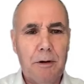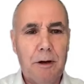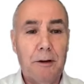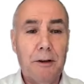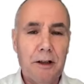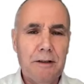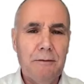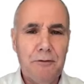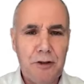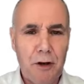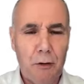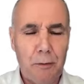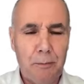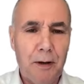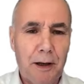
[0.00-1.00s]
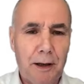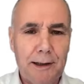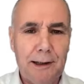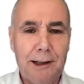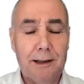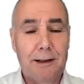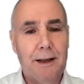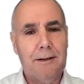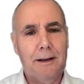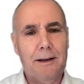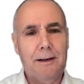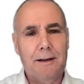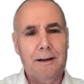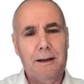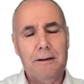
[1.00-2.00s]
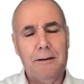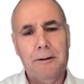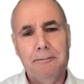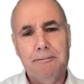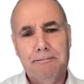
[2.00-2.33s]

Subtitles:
are not even told politely that they didn't get it.